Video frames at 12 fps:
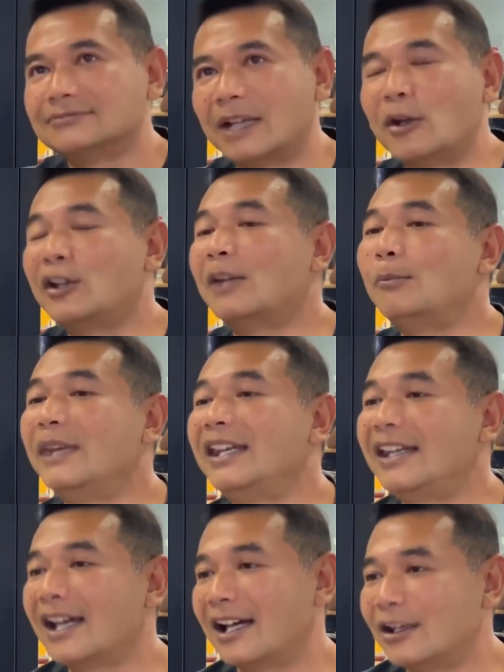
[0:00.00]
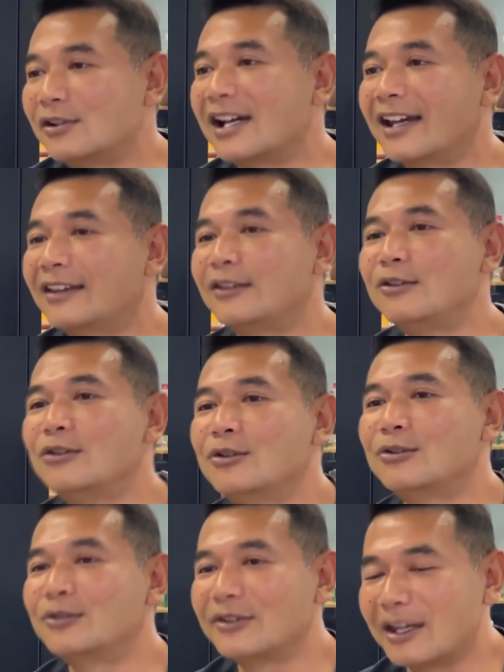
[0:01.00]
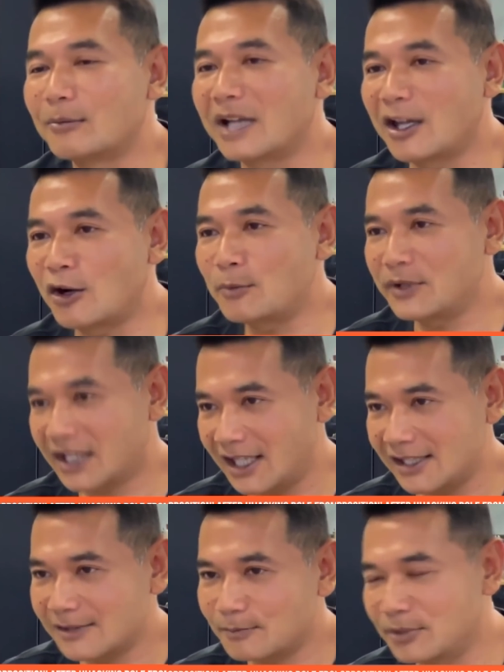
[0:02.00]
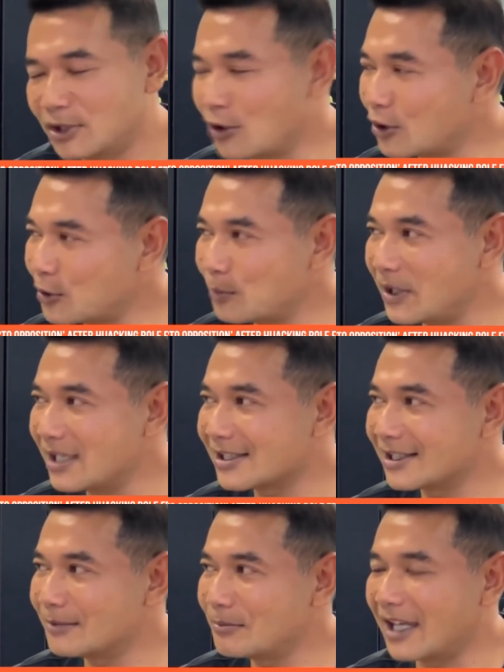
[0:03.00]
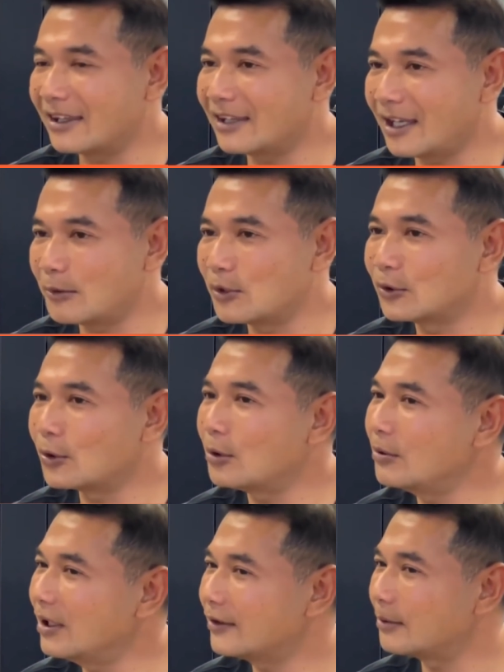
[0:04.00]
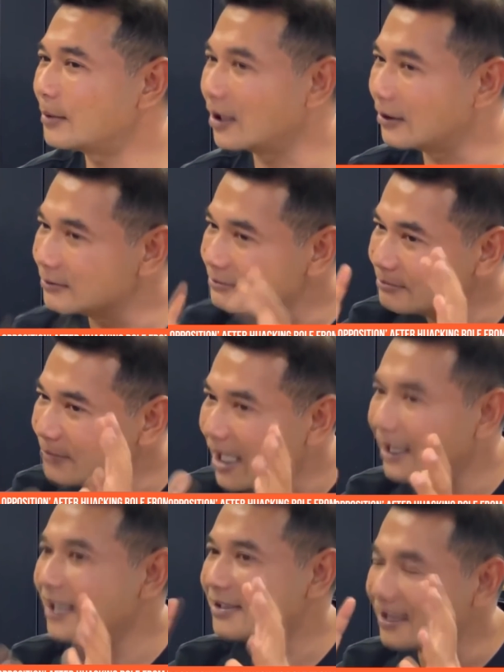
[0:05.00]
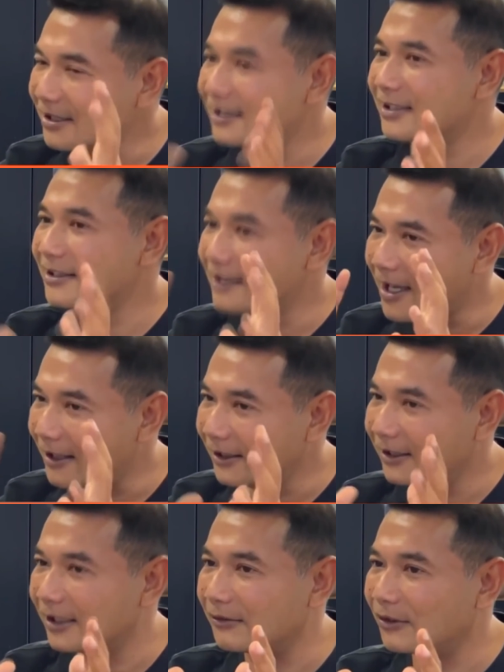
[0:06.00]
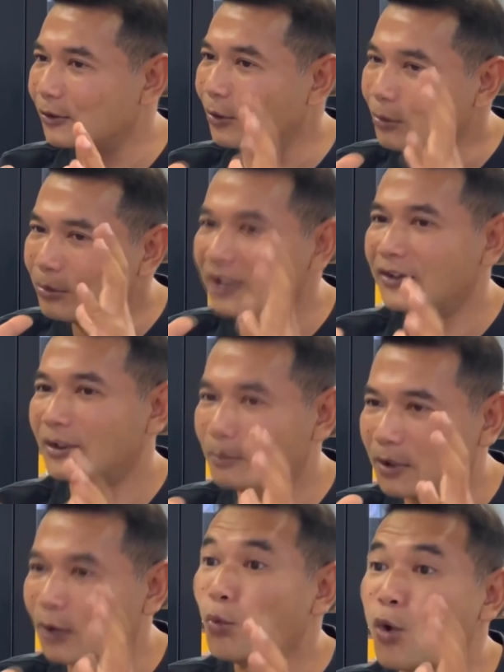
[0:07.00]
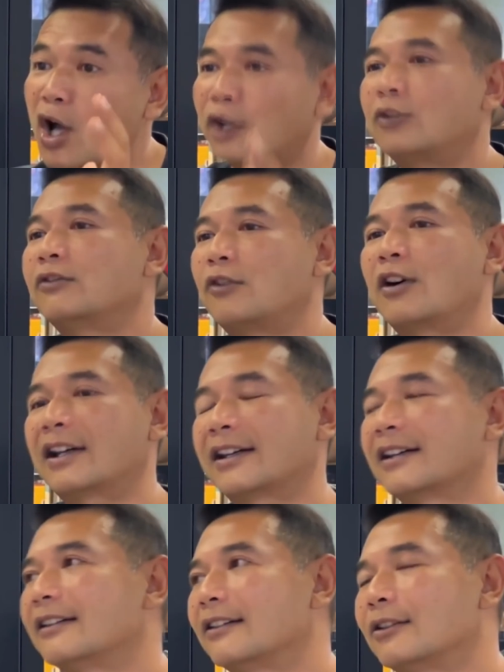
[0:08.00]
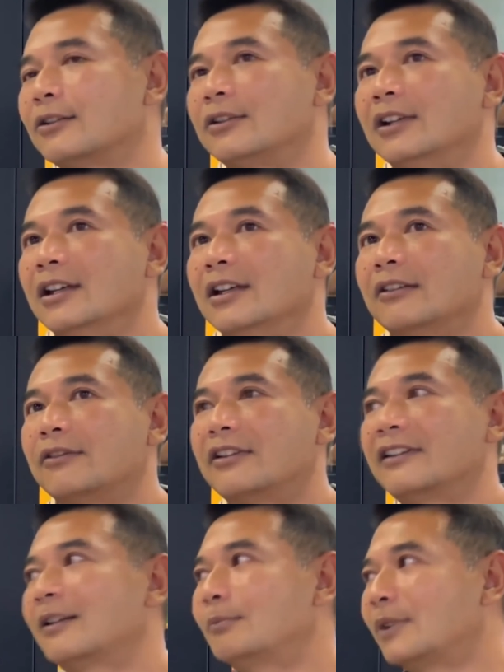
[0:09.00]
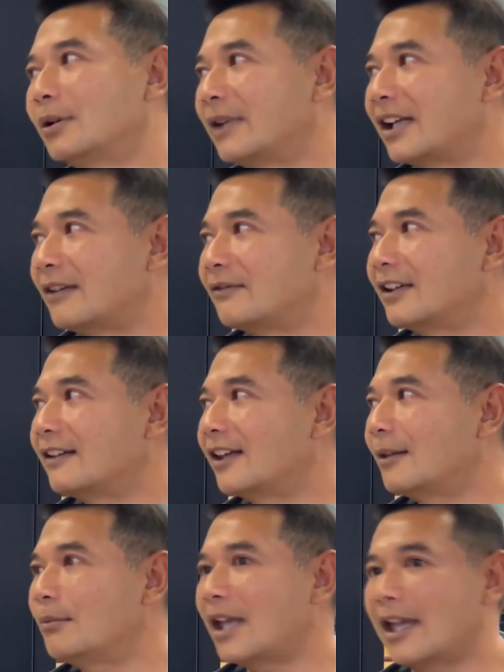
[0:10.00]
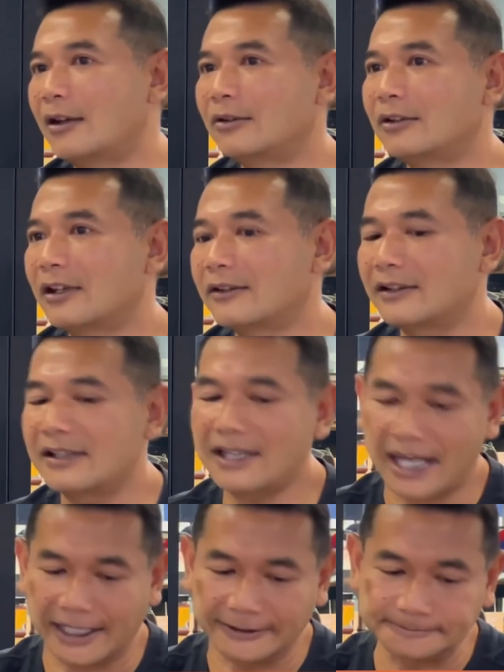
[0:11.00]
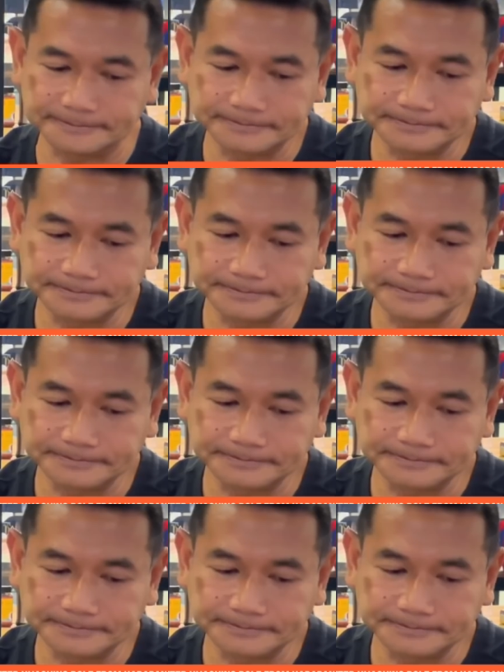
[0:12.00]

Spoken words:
I know the media, you guys know that my preoccupation back then was always about managing the narrative. It's always about what to focus. So, for example, when I first came back in 2010,